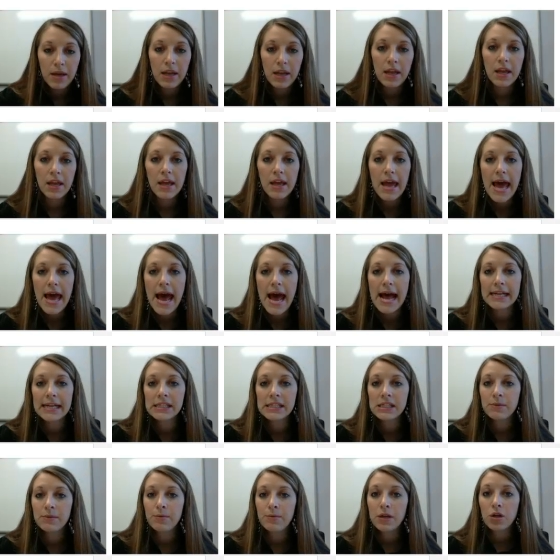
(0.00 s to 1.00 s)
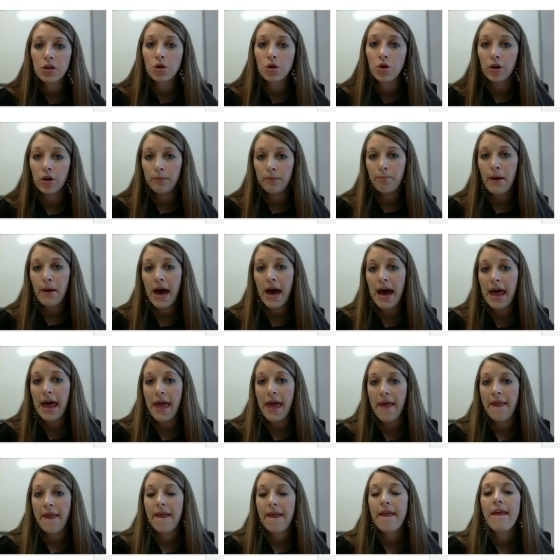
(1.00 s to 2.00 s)
meaning it has to be good
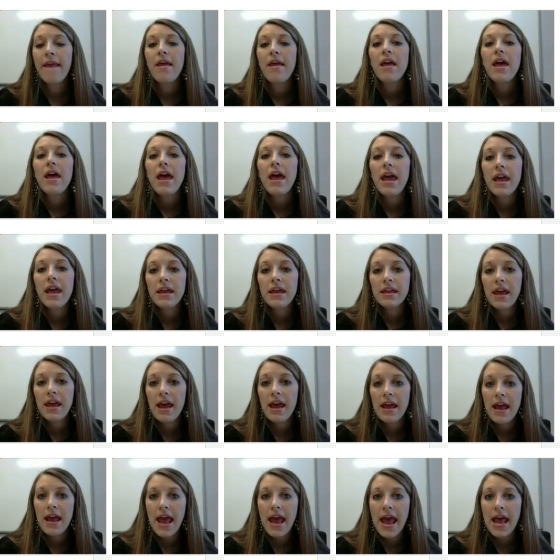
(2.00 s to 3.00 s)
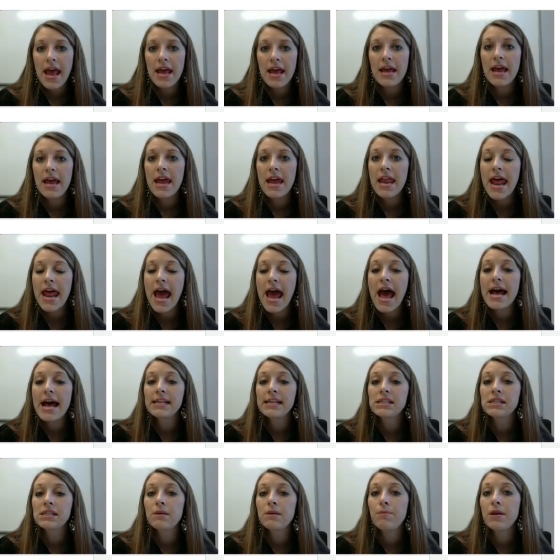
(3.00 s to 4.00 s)
pie. AKA, it
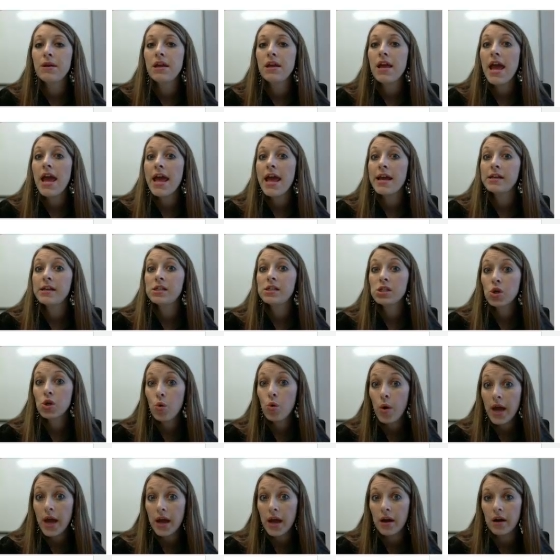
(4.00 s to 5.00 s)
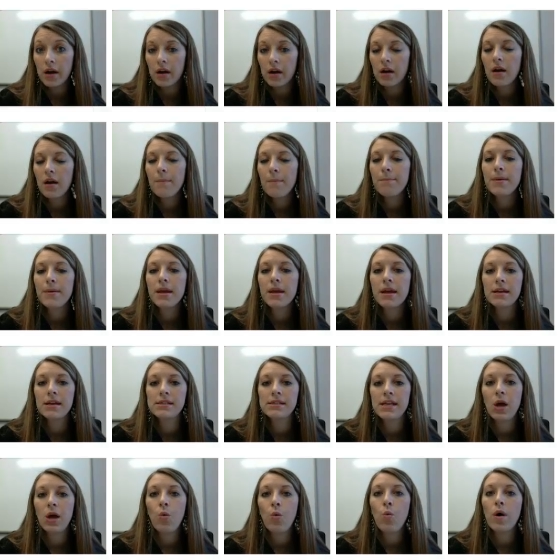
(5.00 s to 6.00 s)
has to be a square
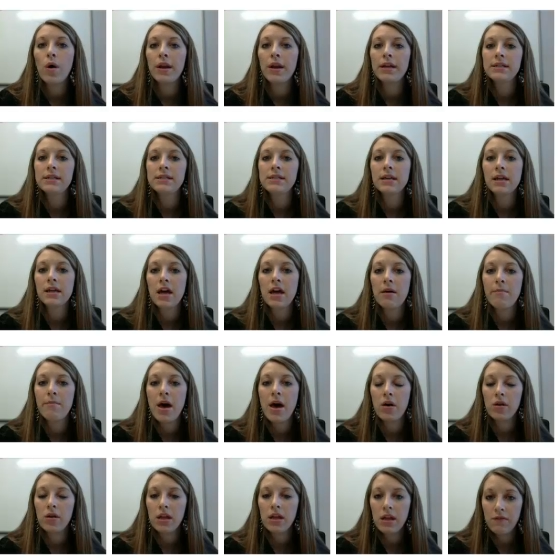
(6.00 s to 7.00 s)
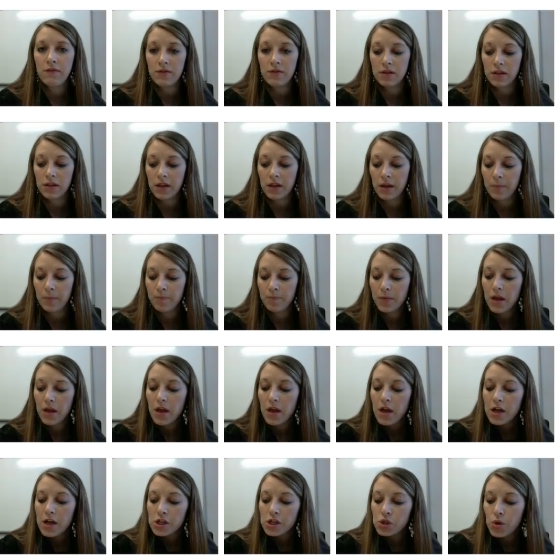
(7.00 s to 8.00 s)
because I want it to come out evenly.
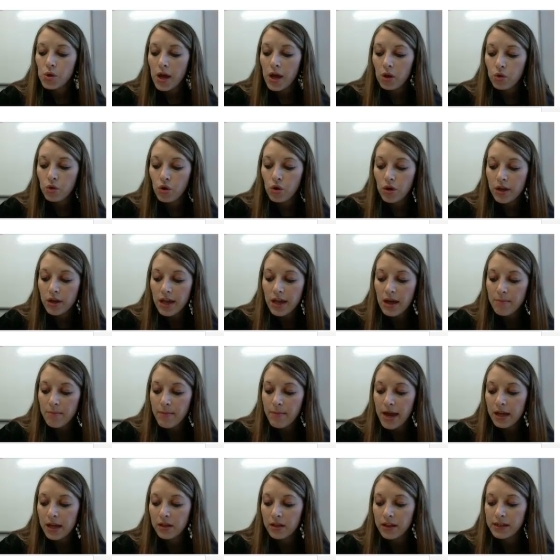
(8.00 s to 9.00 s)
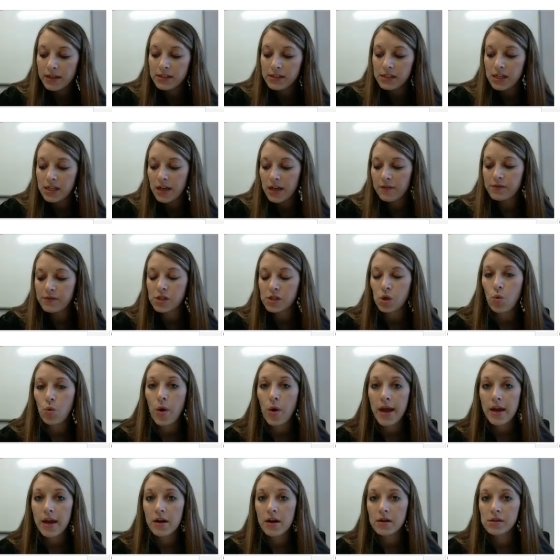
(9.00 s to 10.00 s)
So I look at my list of
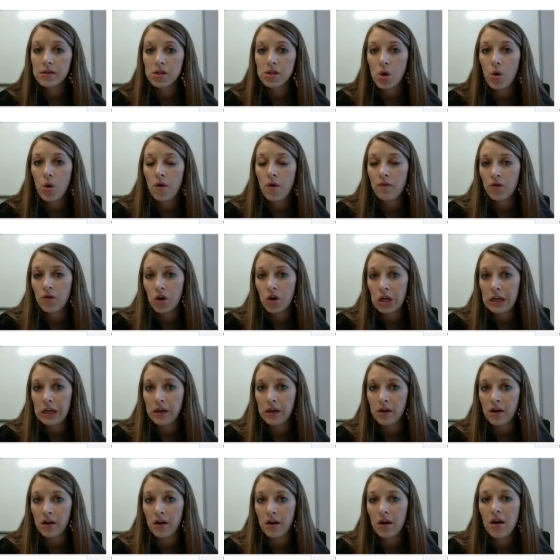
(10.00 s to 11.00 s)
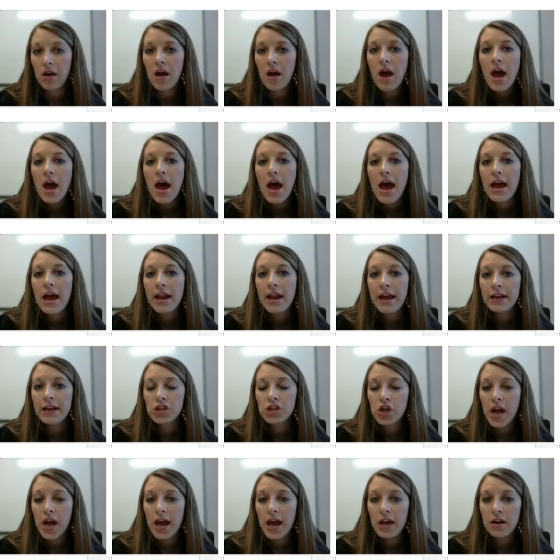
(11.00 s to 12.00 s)
squares over here and
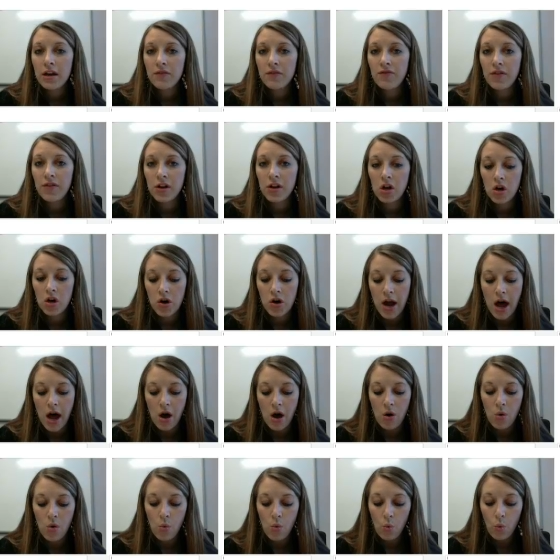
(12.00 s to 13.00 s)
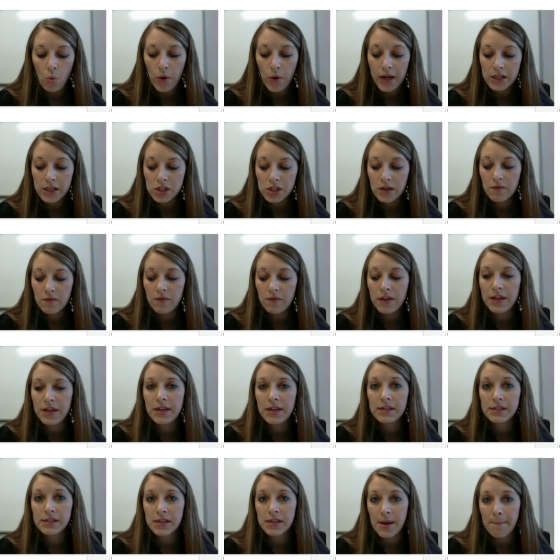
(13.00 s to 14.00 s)
I try and figure out which of
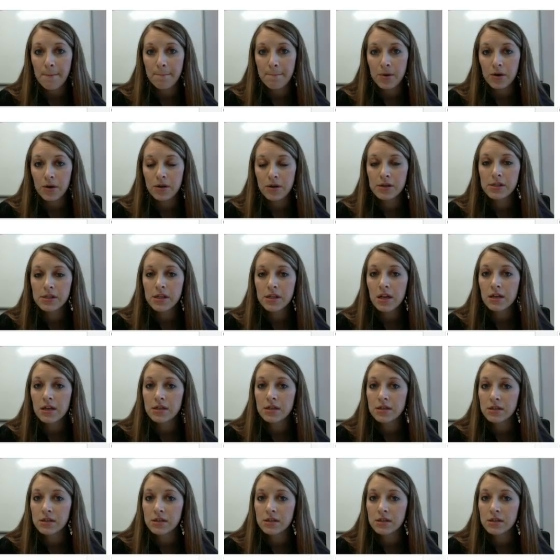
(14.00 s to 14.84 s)
these numbers